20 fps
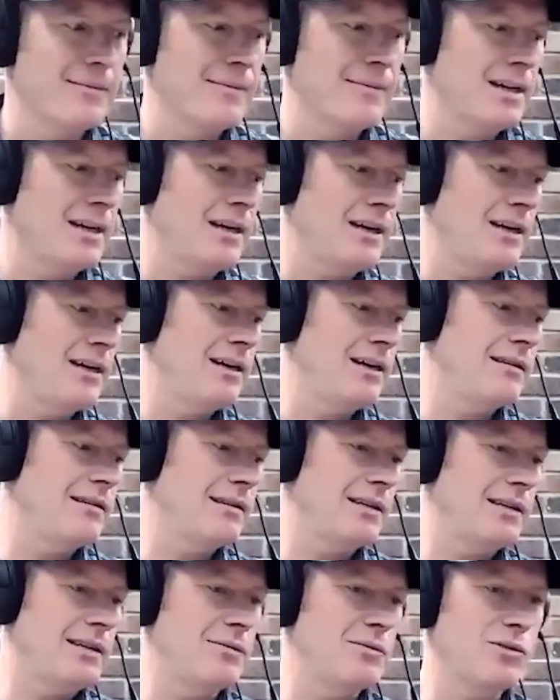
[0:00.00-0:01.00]

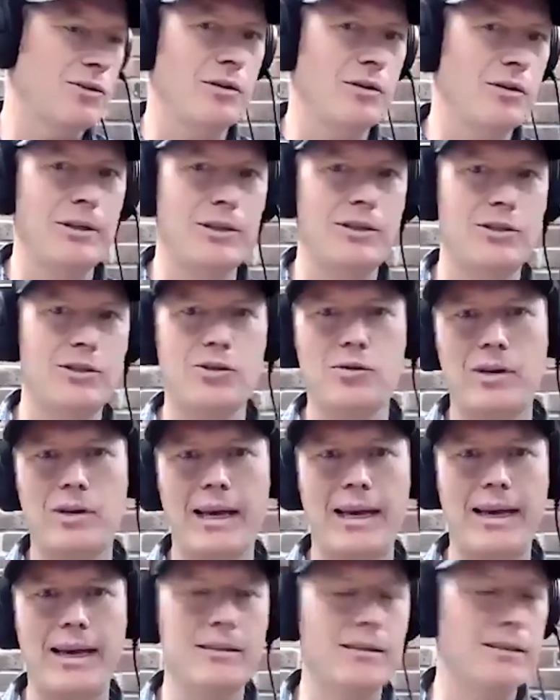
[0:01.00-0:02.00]
It was going to be 2
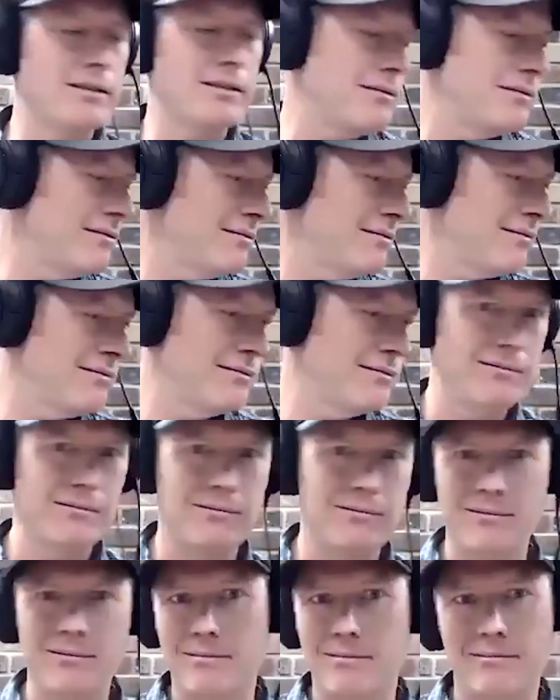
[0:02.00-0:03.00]
days.
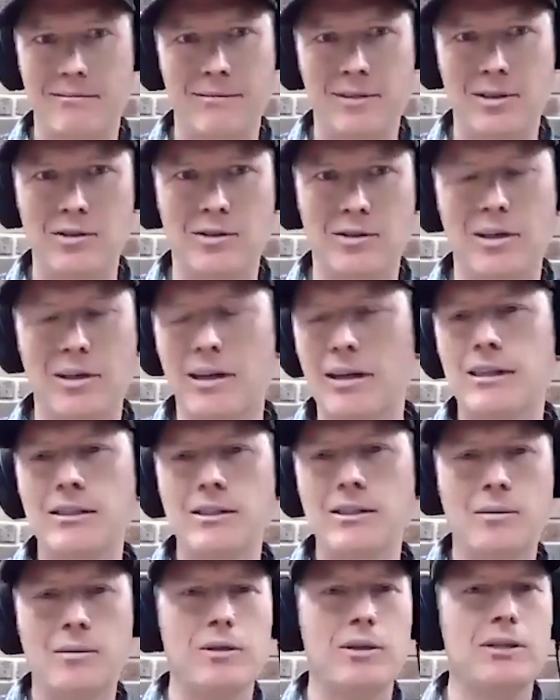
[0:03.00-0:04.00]

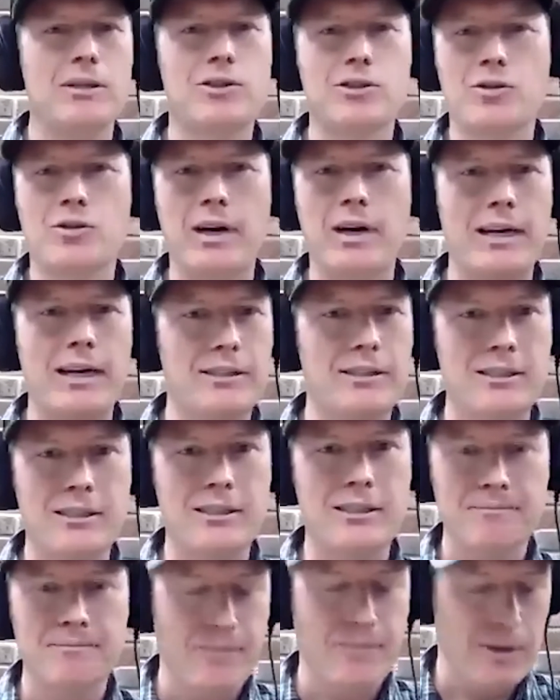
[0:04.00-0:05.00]
Some of these trades,
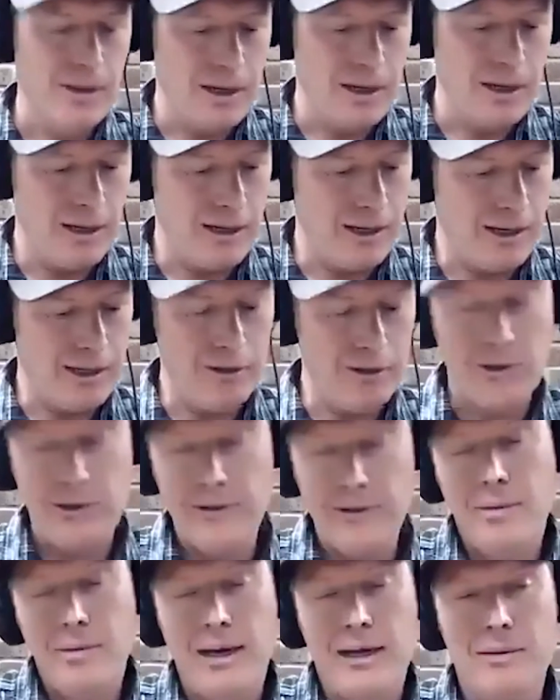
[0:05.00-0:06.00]
I know
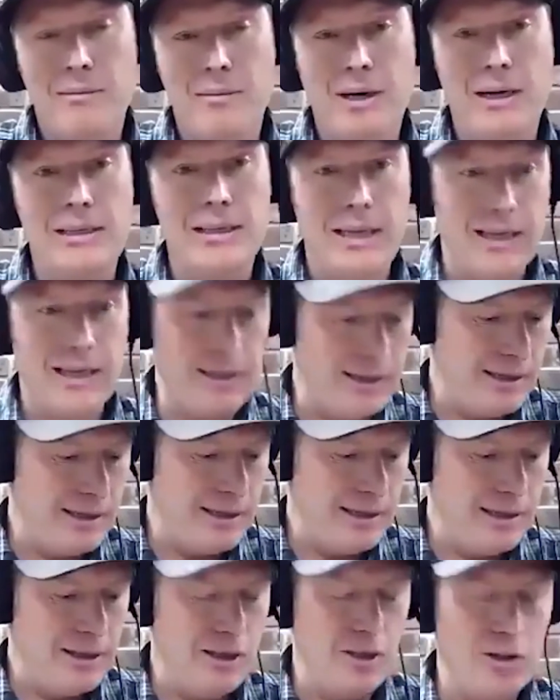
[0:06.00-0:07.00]
even back in my day,
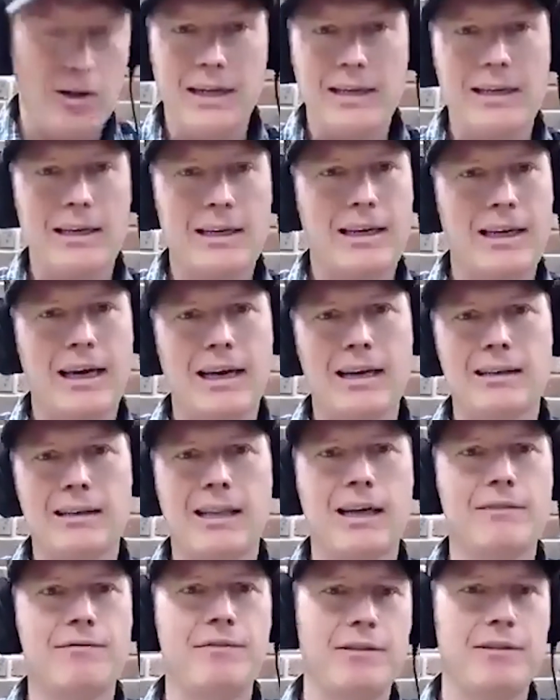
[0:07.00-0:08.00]
I could get
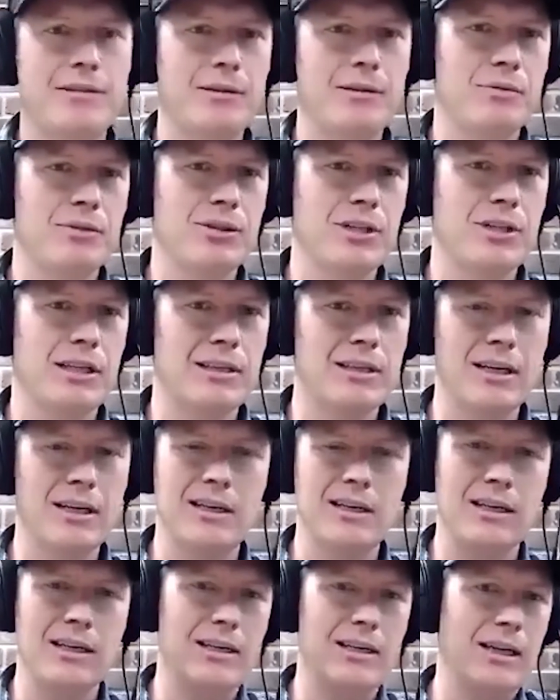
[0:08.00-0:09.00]
that 15%
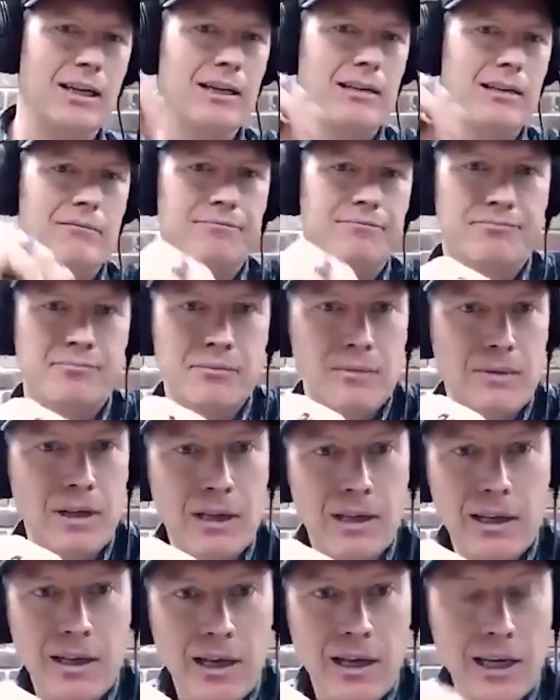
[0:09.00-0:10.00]
done in
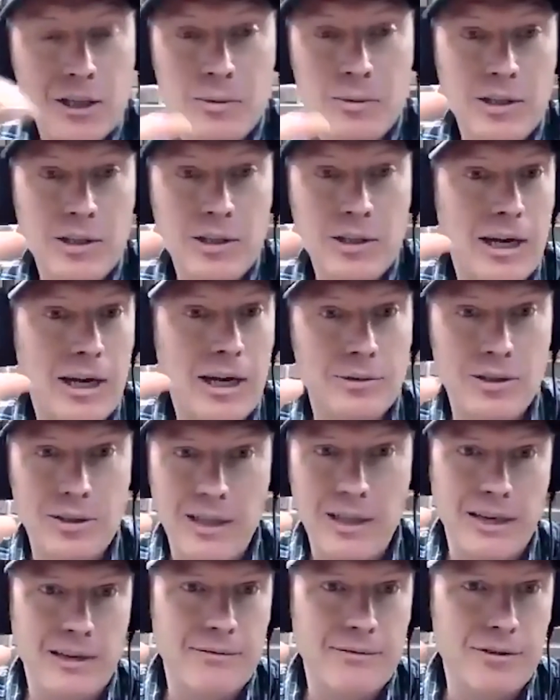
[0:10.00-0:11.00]
especially coming to
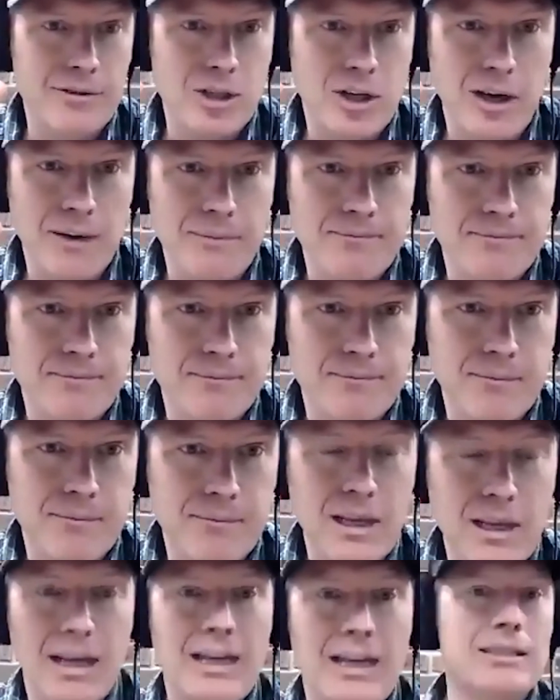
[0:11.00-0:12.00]
the end of a job.
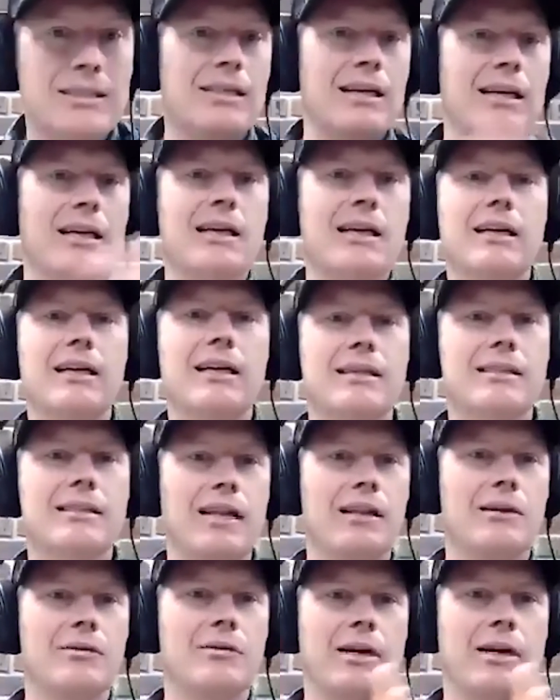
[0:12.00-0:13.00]
It can
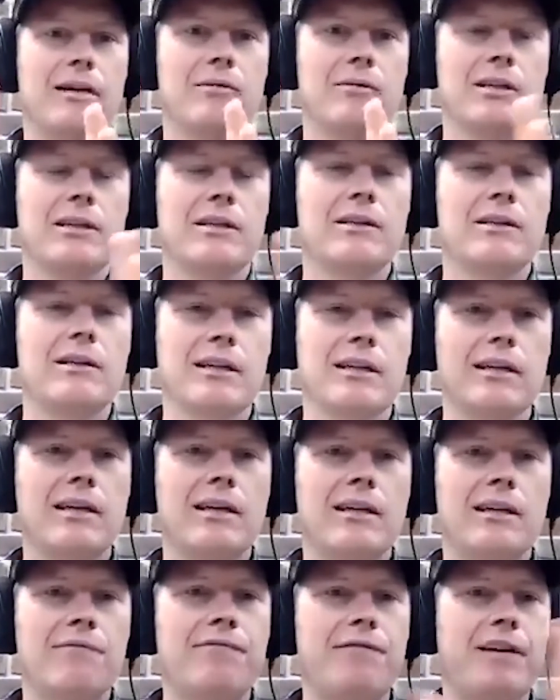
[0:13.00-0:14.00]
accelerate, right? That
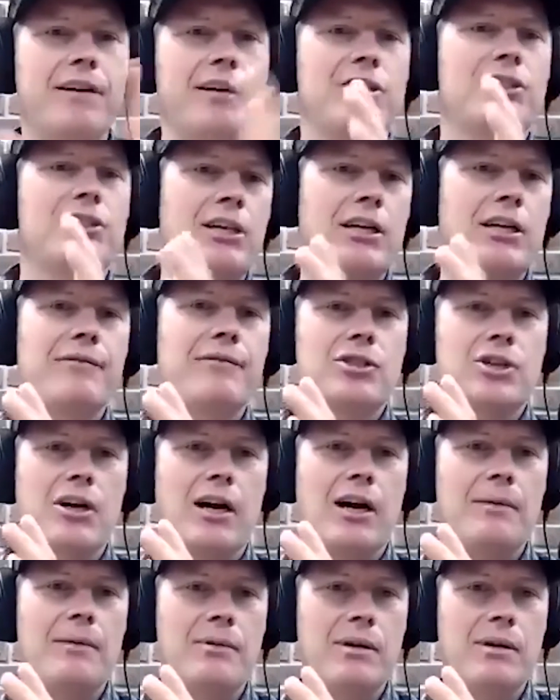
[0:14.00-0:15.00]
the finishing of a job,